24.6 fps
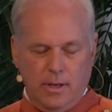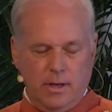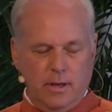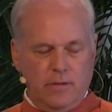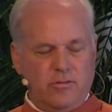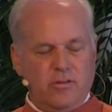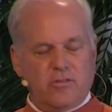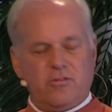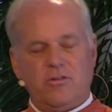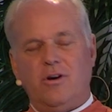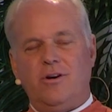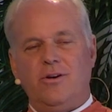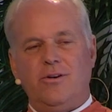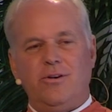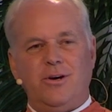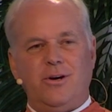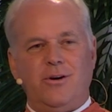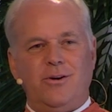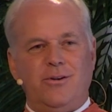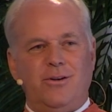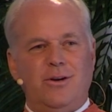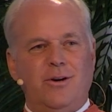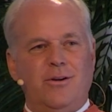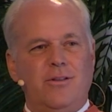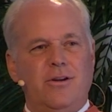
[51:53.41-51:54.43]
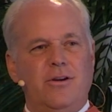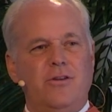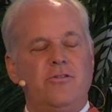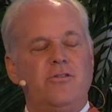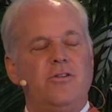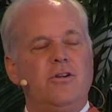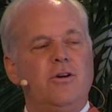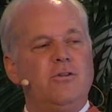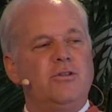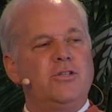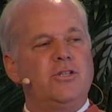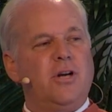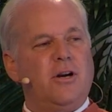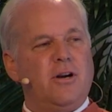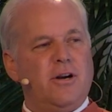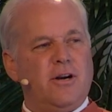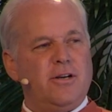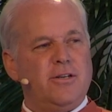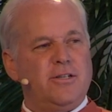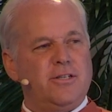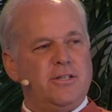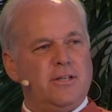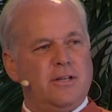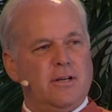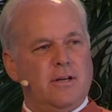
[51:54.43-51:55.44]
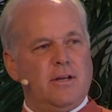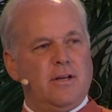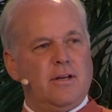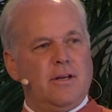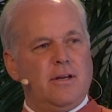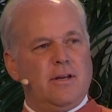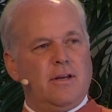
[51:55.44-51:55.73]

And he says, oh, no, no, there's no charge.